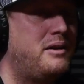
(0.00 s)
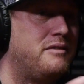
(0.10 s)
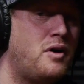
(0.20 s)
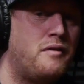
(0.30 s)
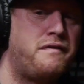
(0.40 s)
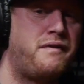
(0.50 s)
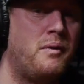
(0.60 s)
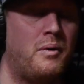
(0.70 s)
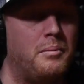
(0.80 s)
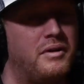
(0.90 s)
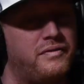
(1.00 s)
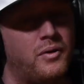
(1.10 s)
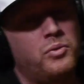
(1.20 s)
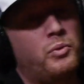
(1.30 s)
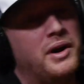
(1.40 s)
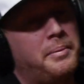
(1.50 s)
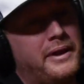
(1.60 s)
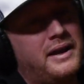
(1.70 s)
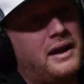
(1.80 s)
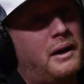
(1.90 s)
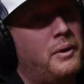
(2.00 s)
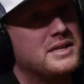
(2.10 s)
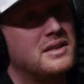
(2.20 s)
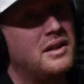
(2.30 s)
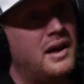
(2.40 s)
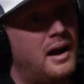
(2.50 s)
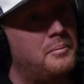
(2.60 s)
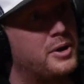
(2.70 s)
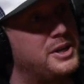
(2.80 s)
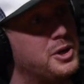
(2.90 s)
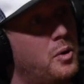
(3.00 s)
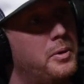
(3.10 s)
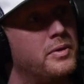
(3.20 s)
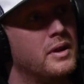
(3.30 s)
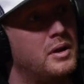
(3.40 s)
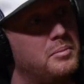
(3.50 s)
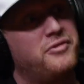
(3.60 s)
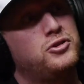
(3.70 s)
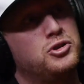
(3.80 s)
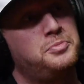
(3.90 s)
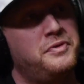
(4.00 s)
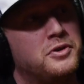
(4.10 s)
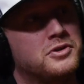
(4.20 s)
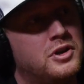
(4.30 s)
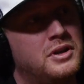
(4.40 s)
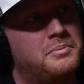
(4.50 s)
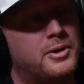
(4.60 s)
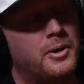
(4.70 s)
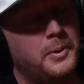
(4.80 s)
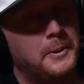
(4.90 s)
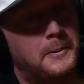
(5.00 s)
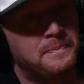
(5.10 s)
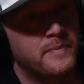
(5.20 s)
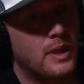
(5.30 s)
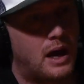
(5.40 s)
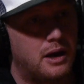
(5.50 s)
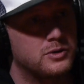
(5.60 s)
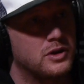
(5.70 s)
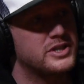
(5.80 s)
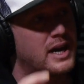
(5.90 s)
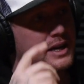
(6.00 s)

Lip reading: I've got a photo on my phone when I went to the British Open just before turning pro, and I was on Sky